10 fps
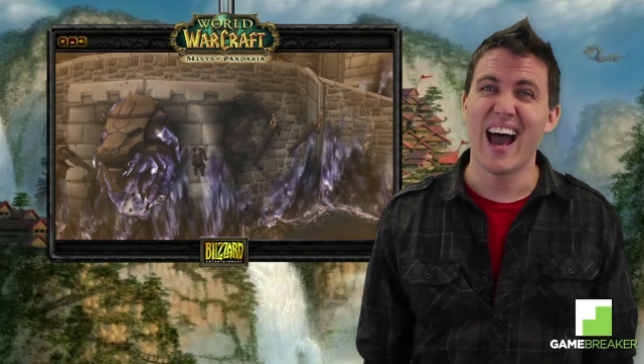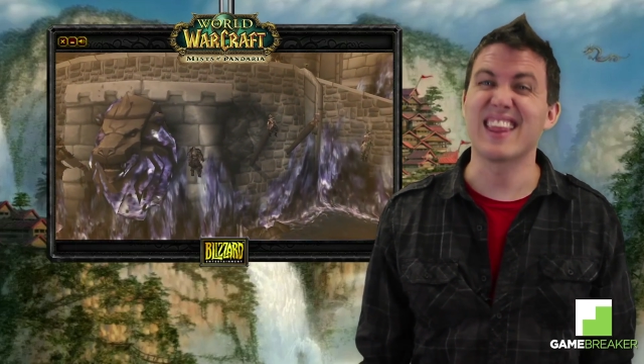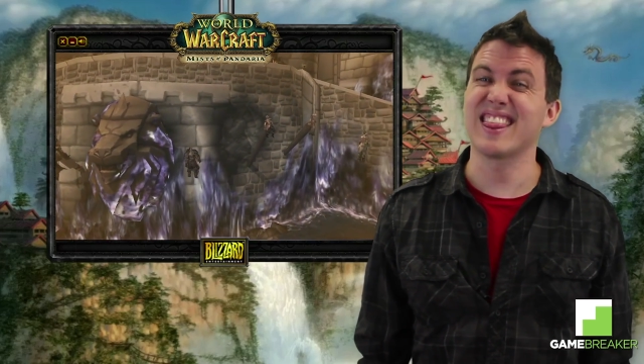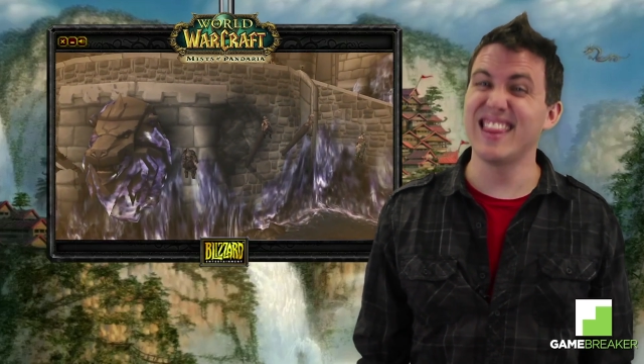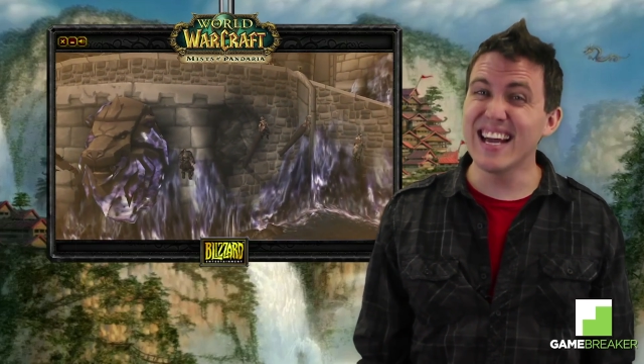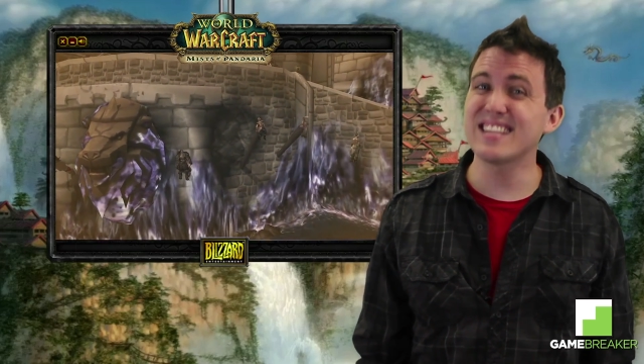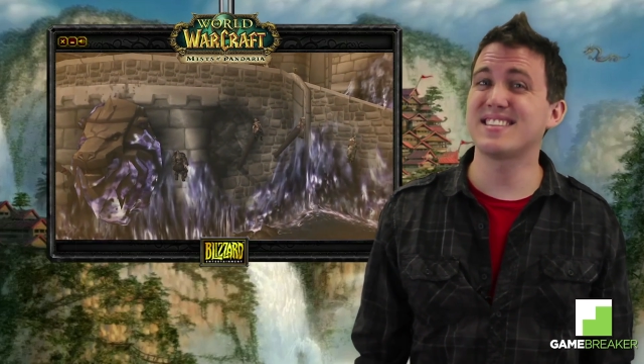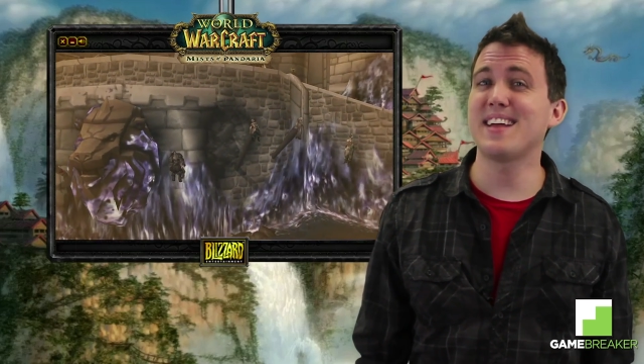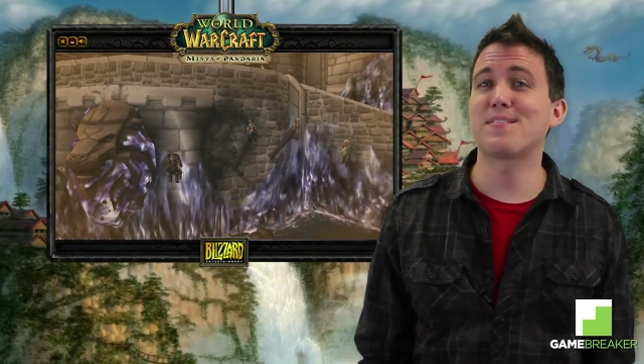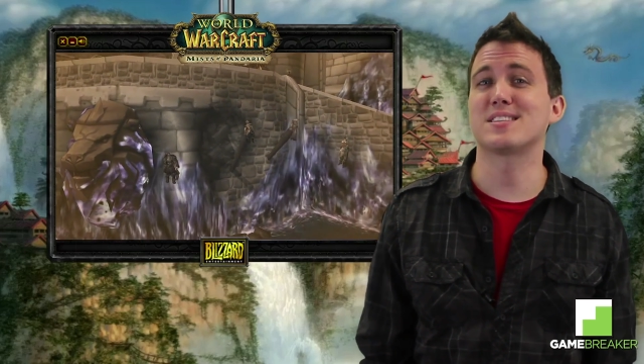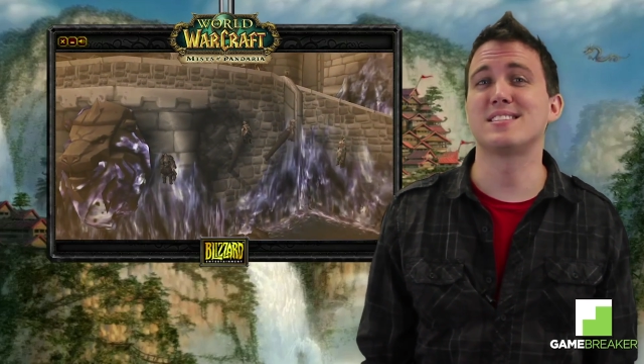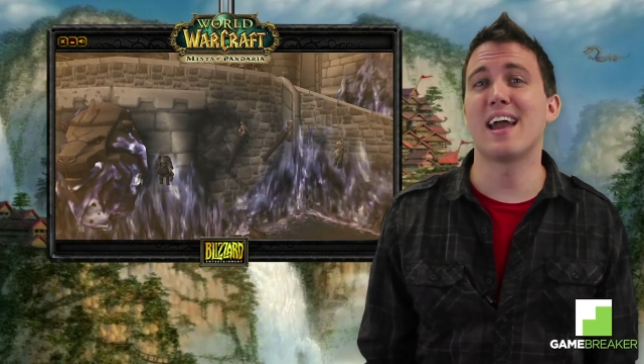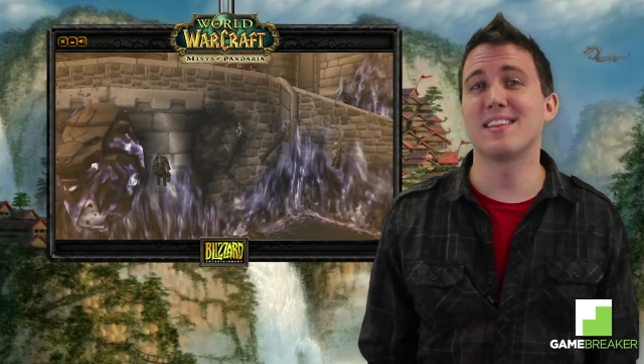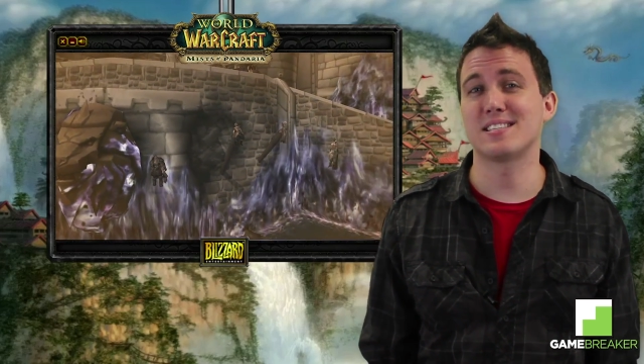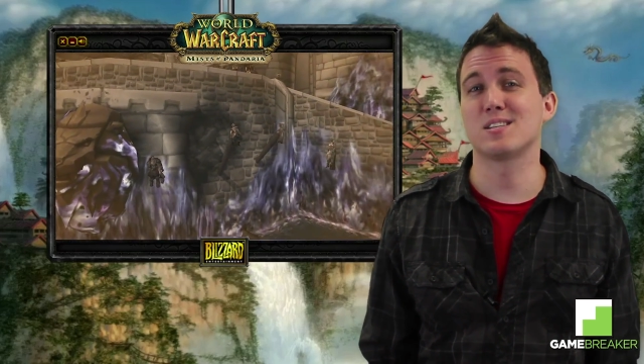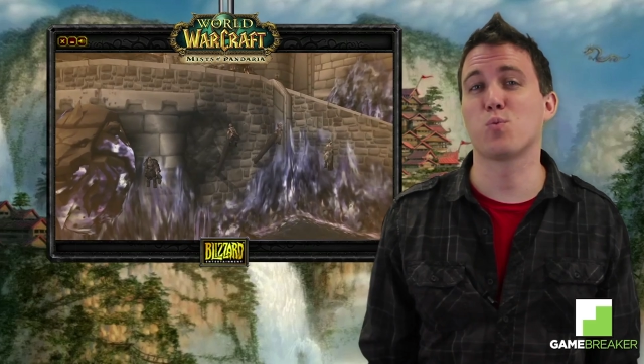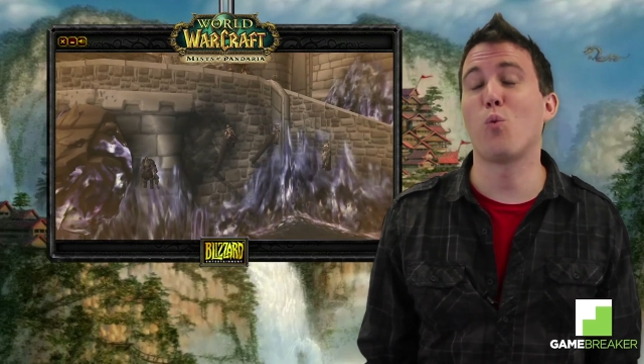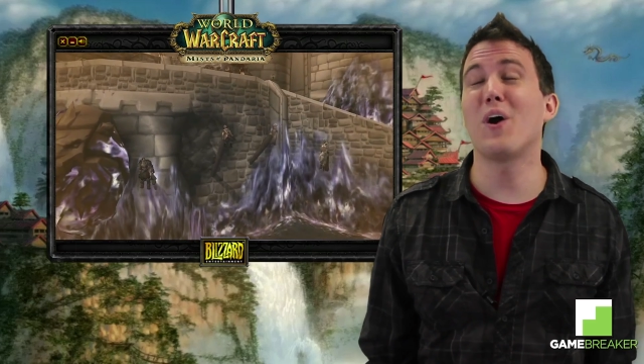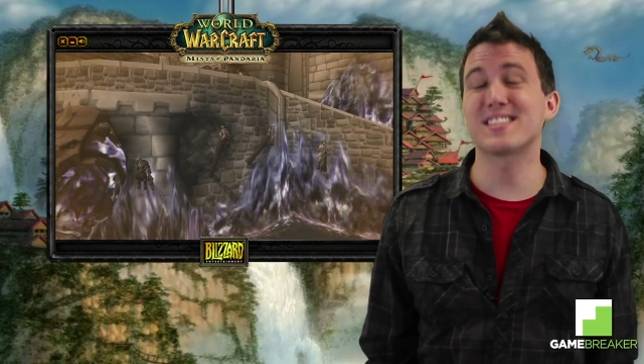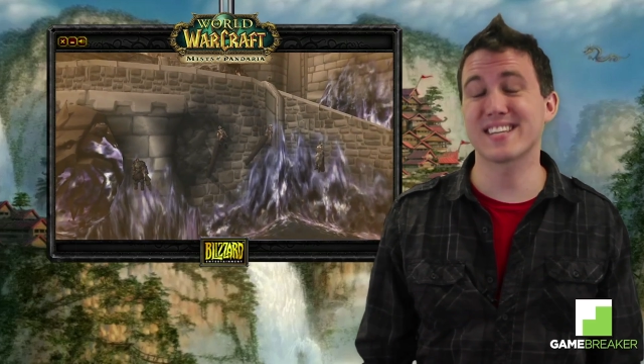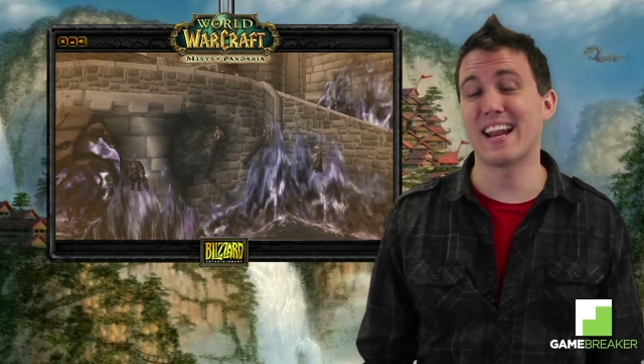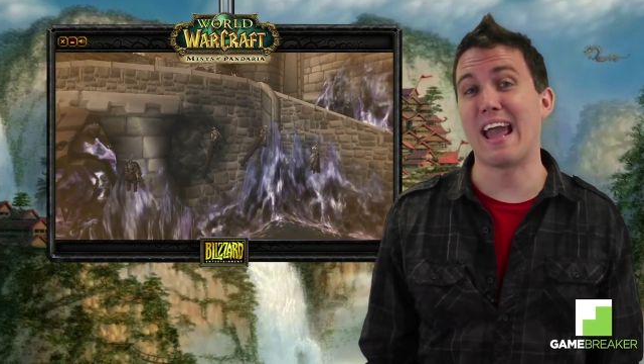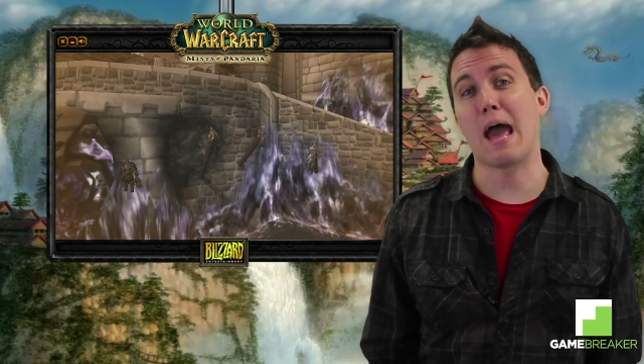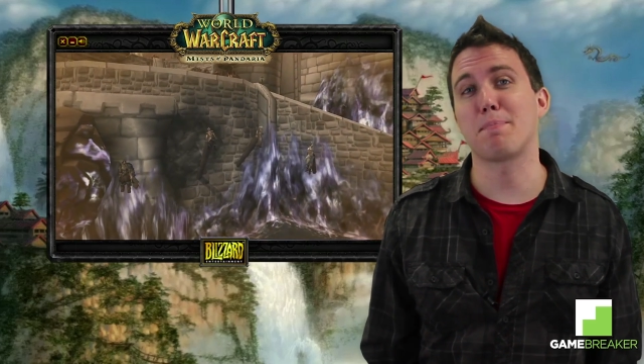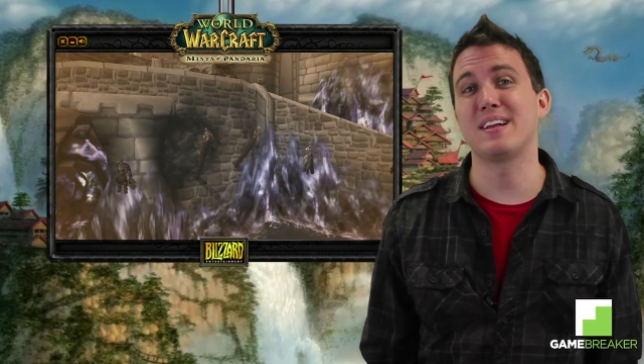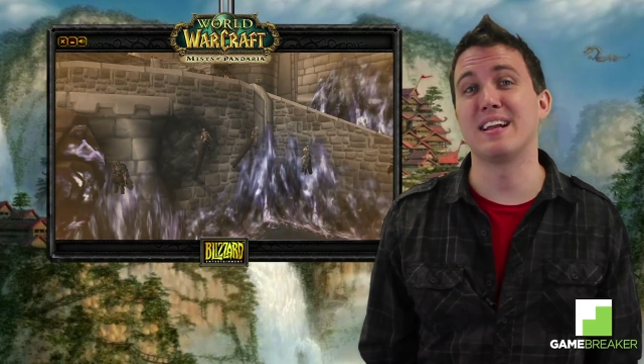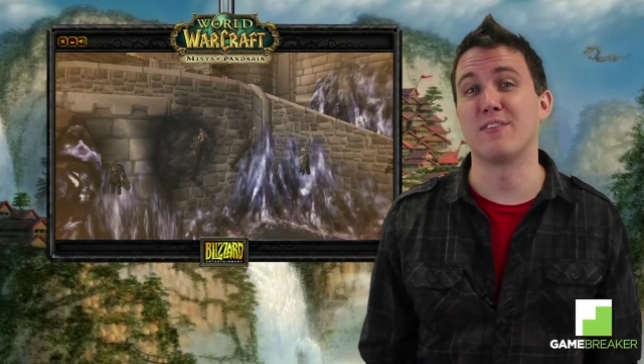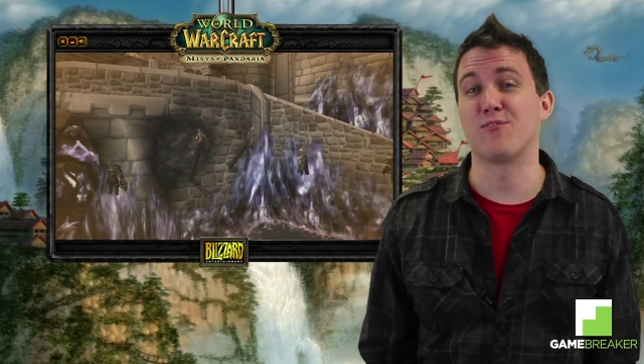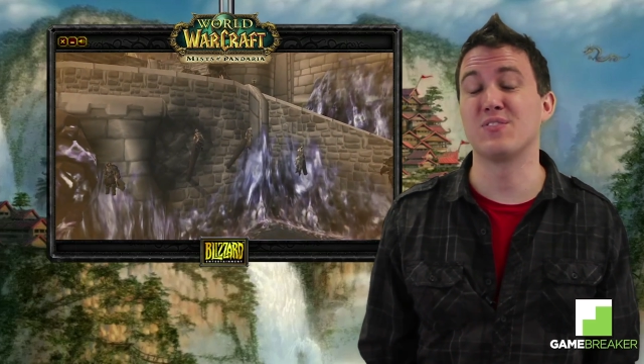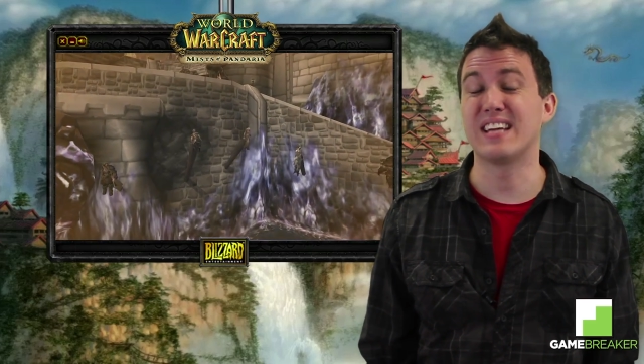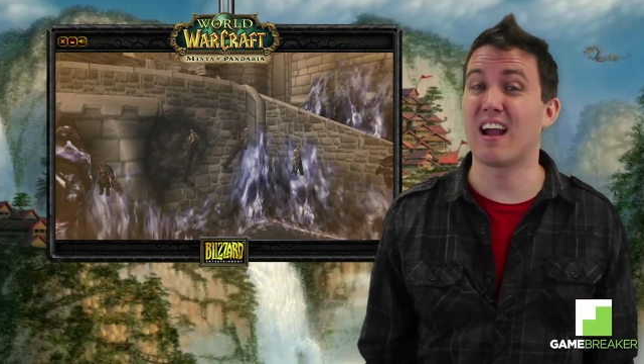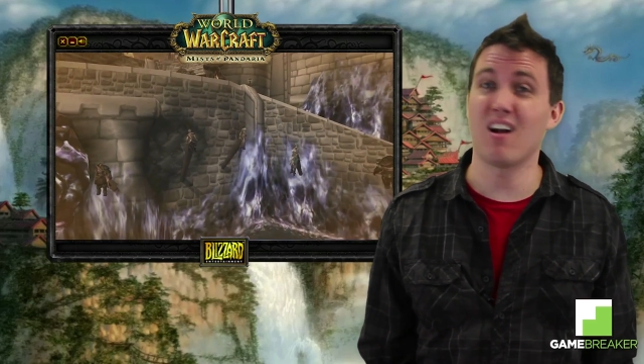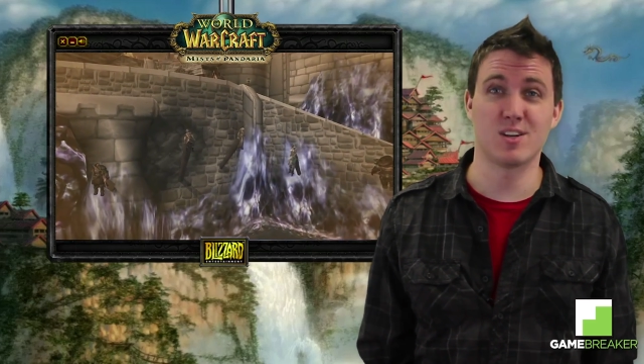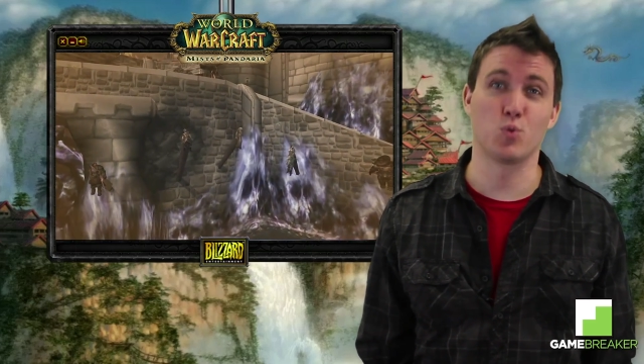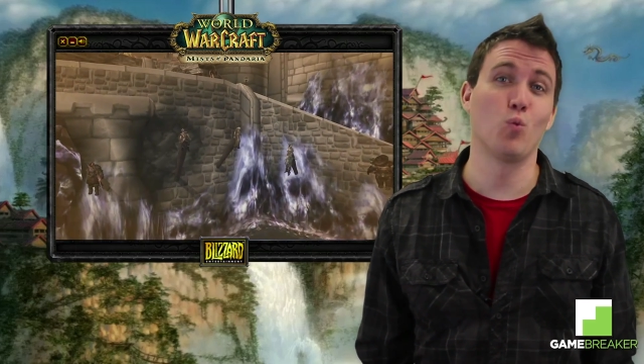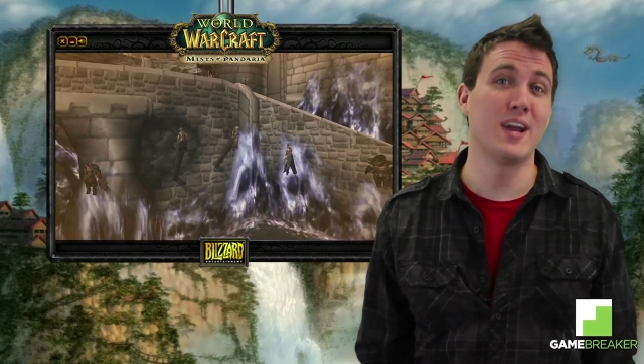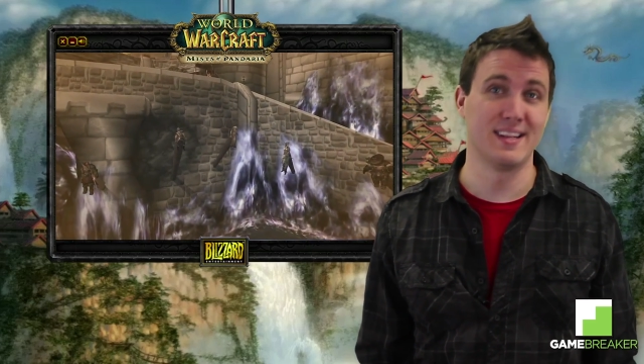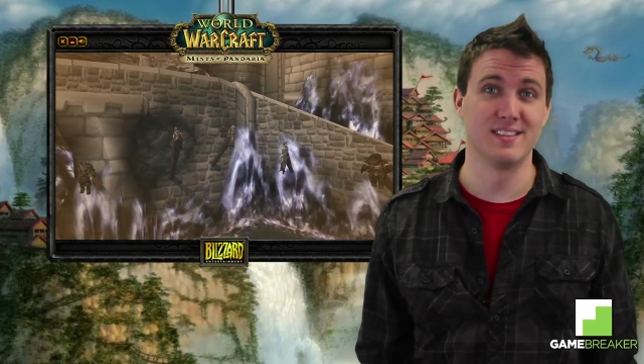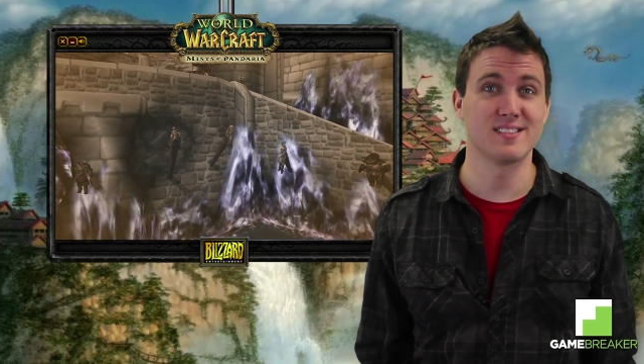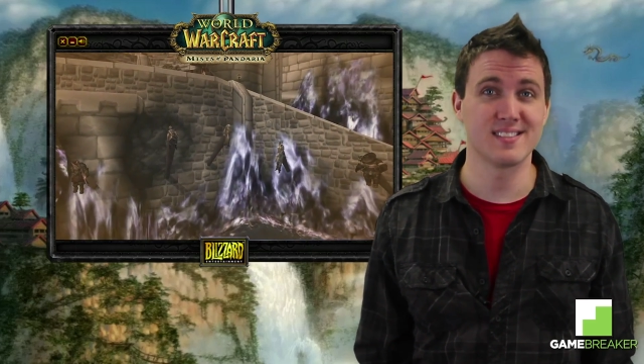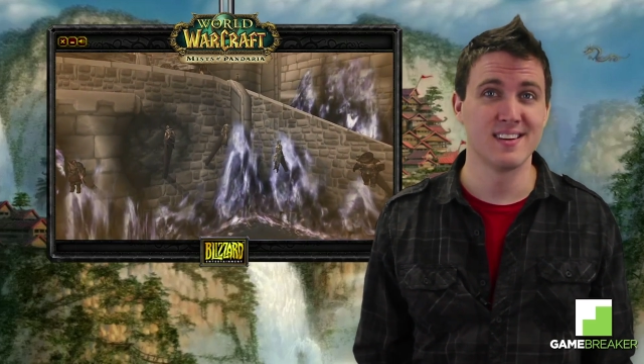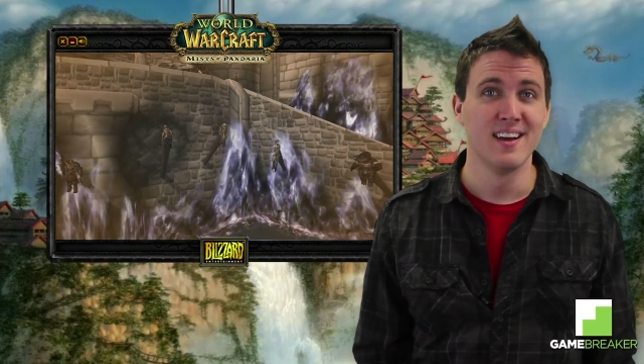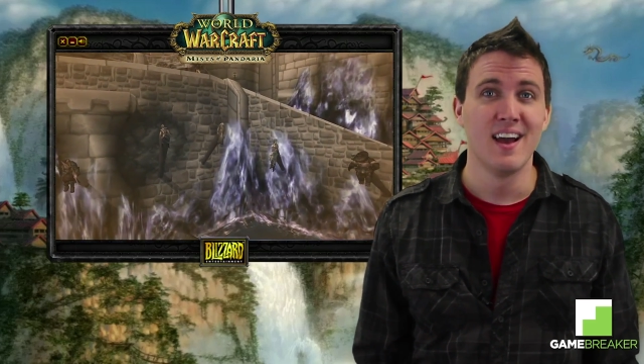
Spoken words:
I think it's safe to say this is what's going to happen if Garrosh wins.